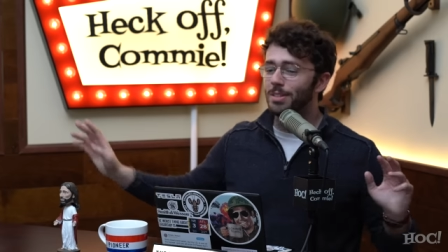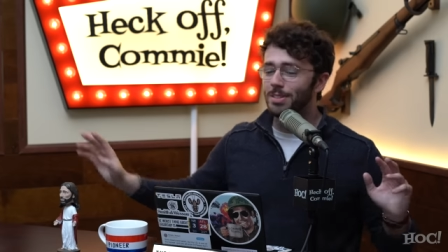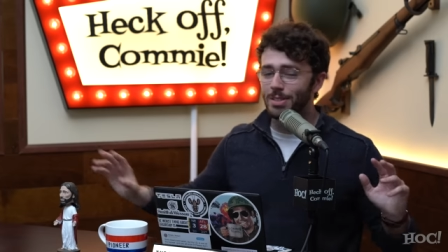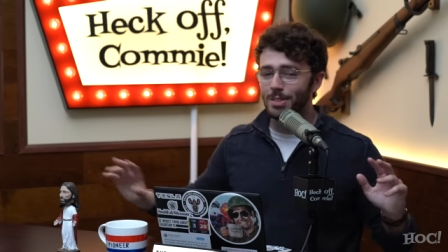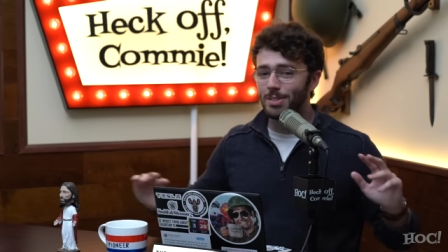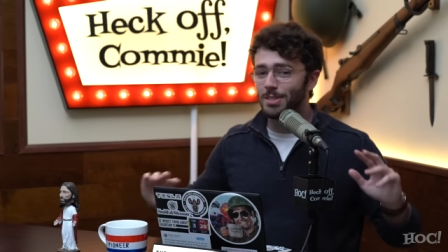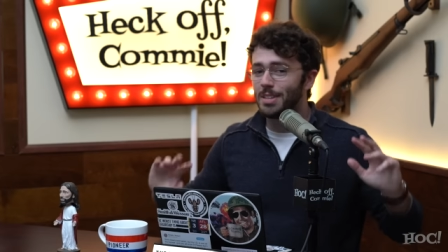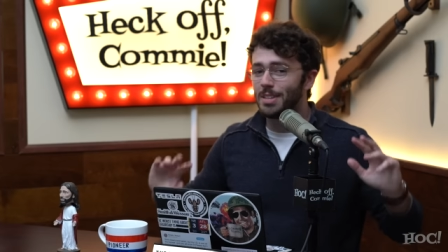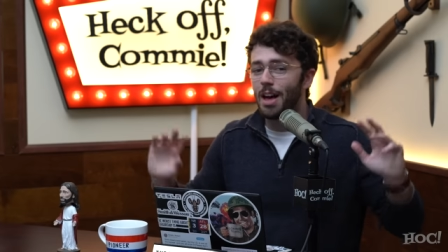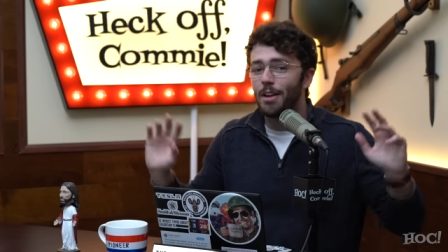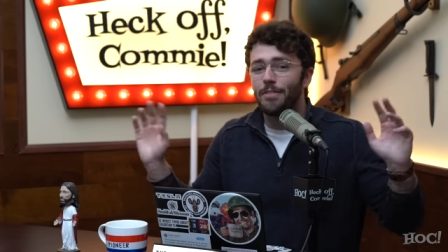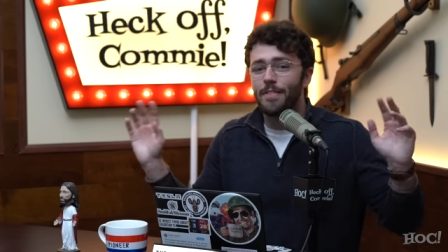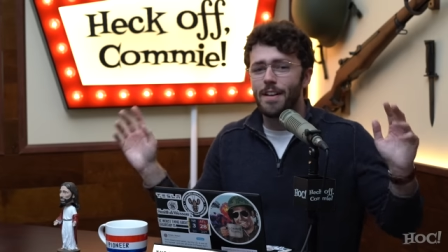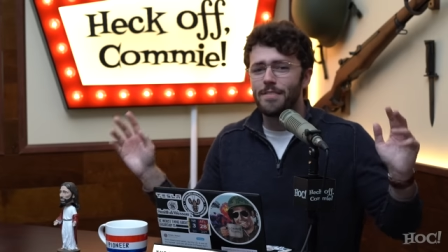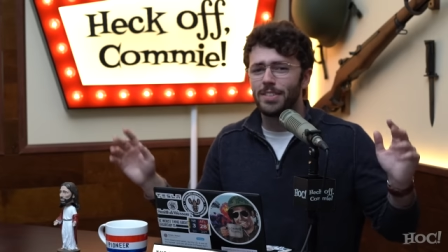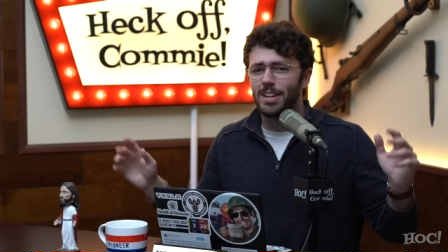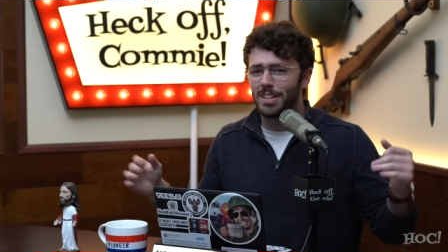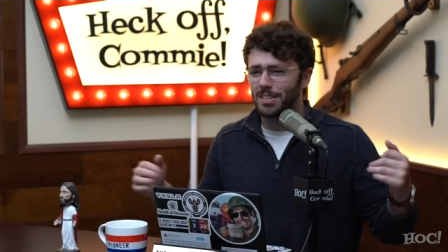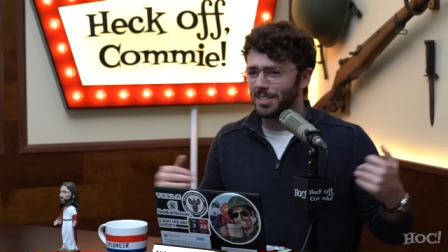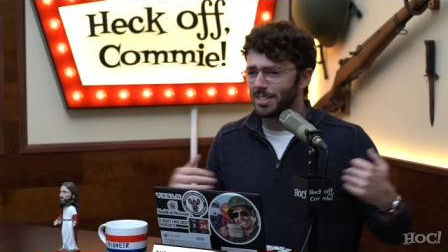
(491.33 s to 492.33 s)
It's self
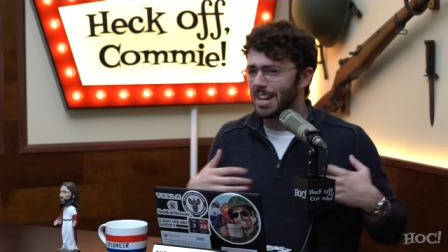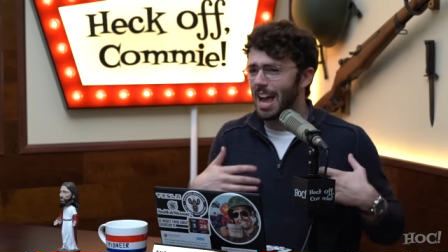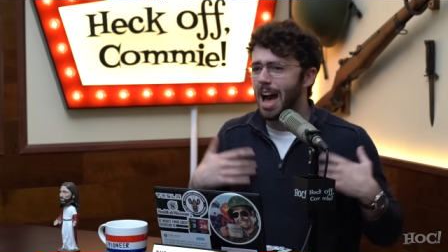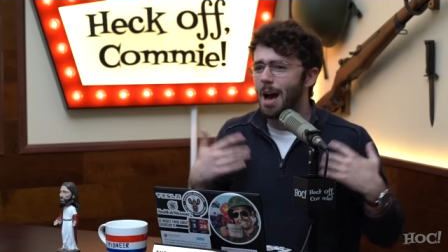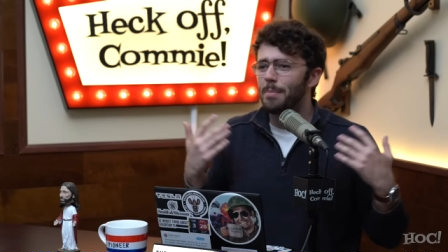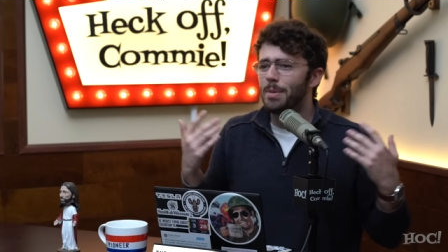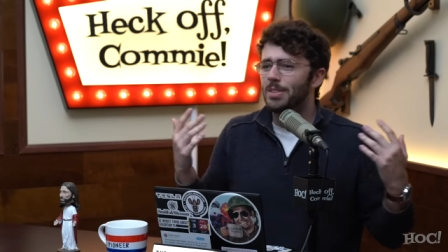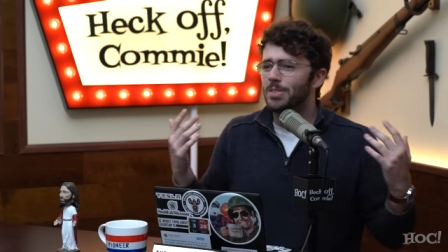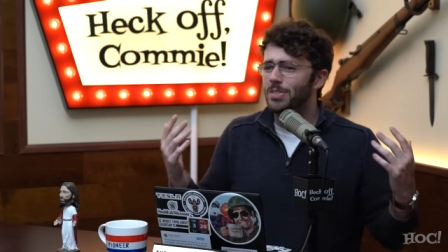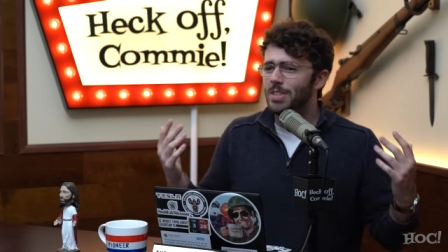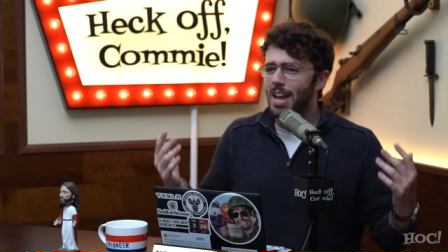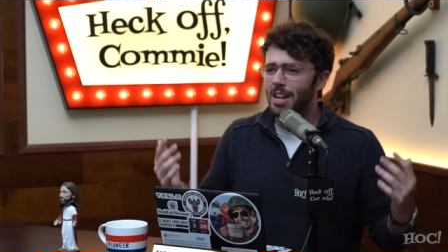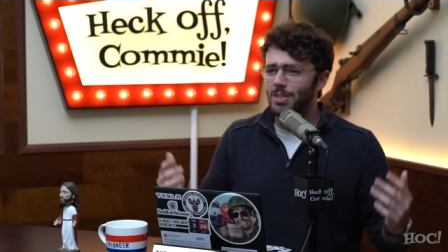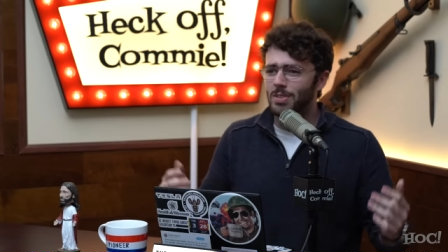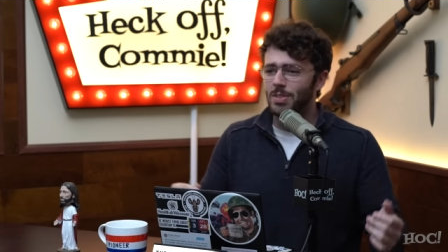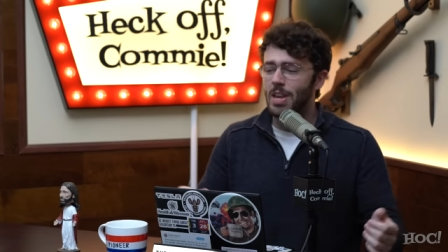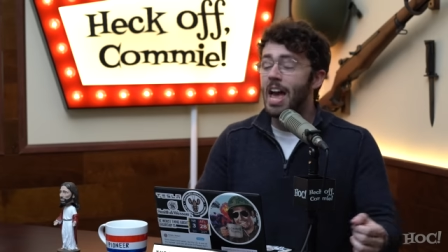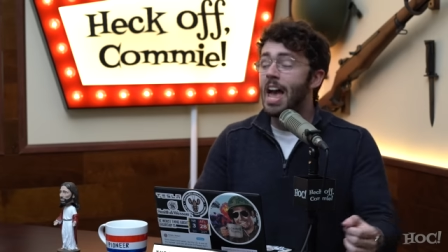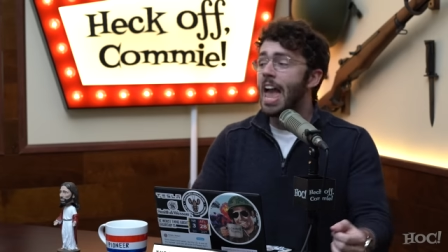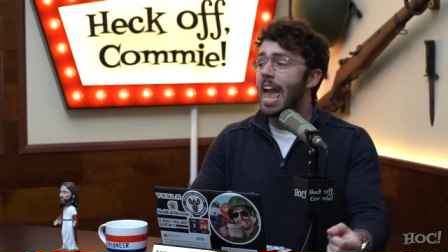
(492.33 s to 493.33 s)
evident, common
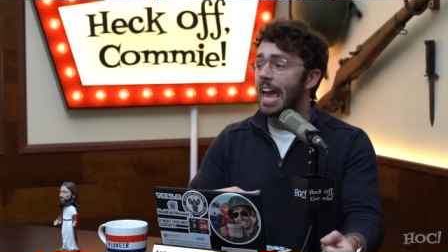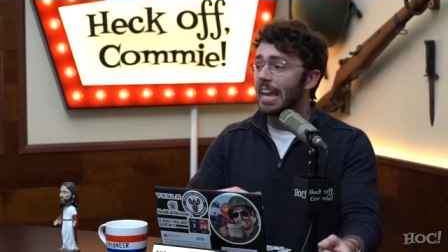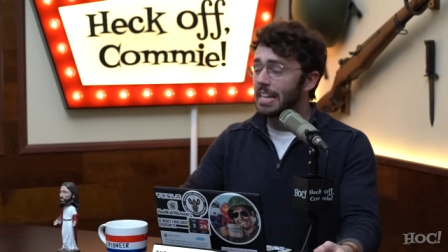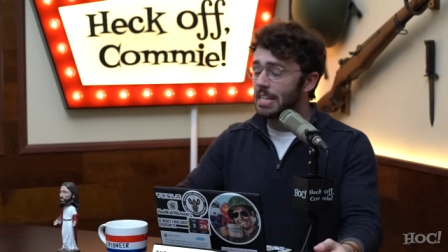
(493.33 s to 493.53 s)
sense, and